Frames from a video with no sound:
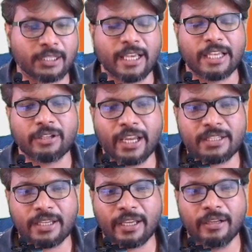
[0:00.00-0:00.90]
as you can
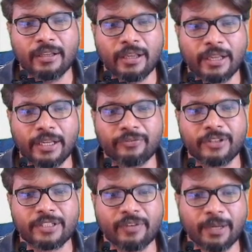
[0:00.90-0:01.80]
see here, if
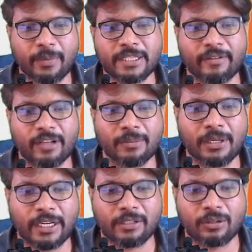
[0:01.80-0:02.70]
this variable is
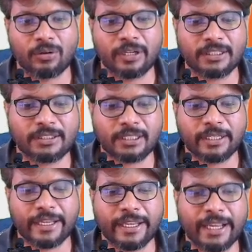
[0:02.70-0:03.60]
available, it will load this, then
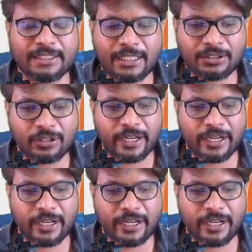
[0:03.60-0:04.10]
else also can,